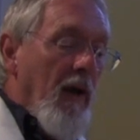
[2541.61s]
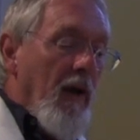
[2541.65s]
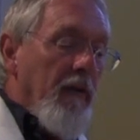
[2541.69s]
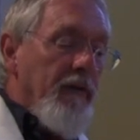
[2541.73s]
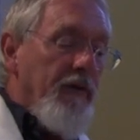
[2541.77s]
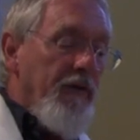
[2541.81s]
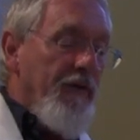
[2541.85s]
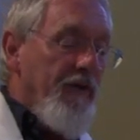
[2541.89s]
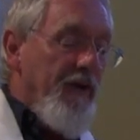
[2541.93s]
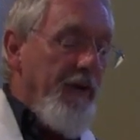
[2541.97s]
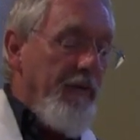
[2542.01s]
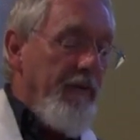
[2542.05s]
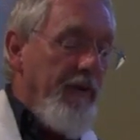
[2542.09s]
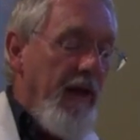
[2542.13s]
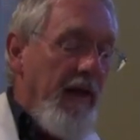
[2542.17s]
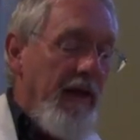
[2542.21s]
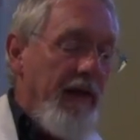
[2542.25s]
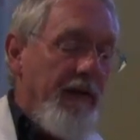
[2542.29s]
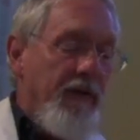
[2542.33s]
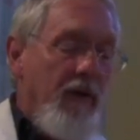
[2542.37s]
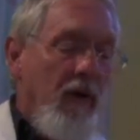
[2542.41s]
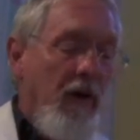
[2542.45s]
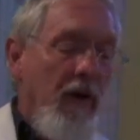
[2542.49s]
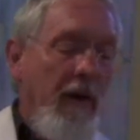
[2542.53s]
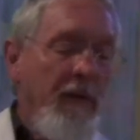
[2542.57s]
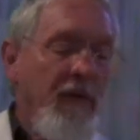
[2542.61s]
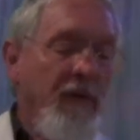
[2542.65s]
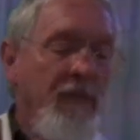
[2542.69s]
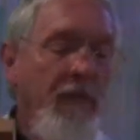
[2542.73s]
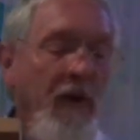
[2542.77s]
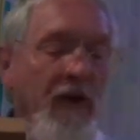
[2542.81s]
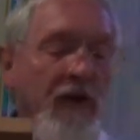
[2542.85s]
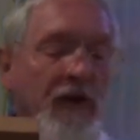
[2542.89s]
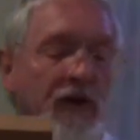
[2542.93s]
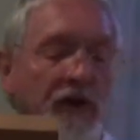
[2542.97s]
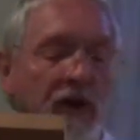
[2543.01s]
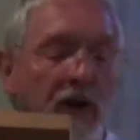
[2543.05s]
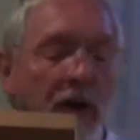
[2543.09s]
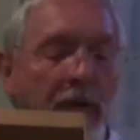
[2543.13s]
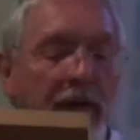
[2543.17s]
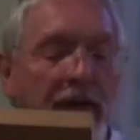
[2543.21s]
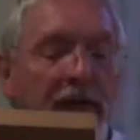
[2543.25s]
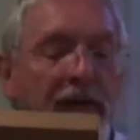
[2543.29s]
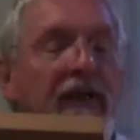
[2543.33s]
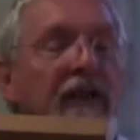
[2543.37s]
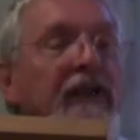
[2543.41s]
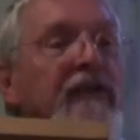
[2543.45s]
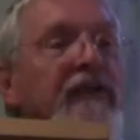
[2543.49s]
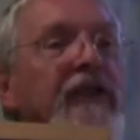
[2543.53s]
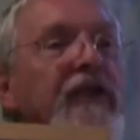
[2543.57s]
to suit our times by
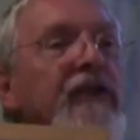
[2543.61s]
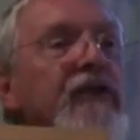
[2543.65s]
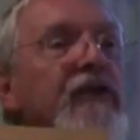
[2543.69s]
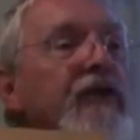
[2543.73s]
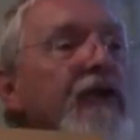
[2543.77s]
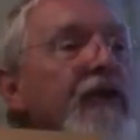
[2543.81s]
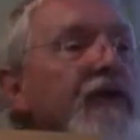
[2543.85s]
showing that it didn't